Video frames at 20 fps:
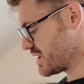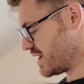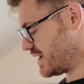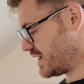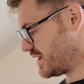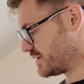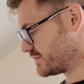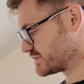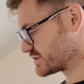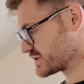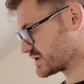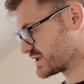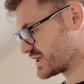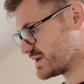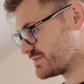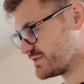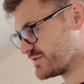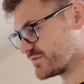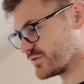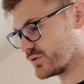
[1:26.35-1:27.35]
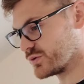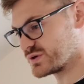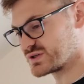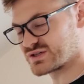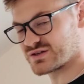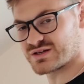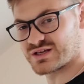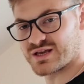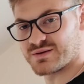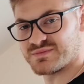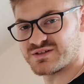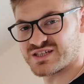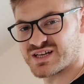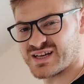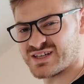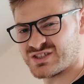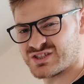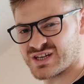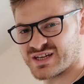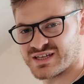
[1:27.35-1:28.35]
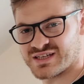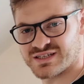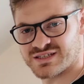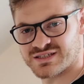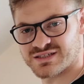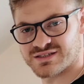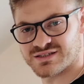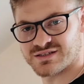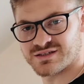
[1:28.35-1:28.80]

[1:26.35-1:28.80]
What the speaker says: It's gonna keep me full, it's gonna keep me satiated.